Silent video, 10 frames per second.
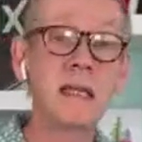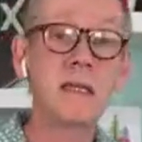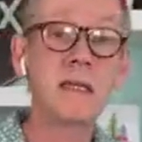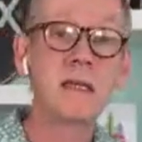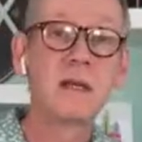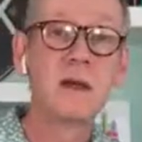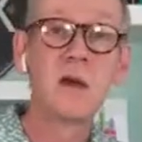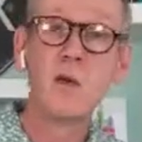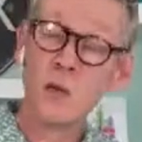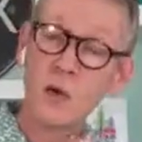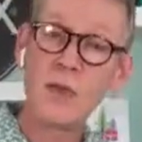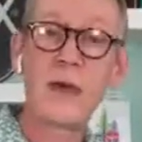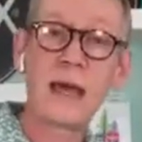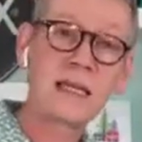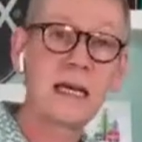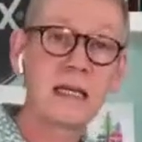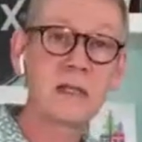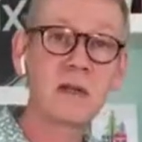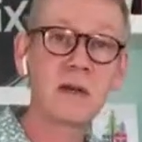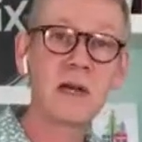been made with that
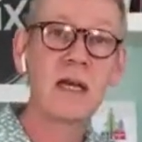cardstock,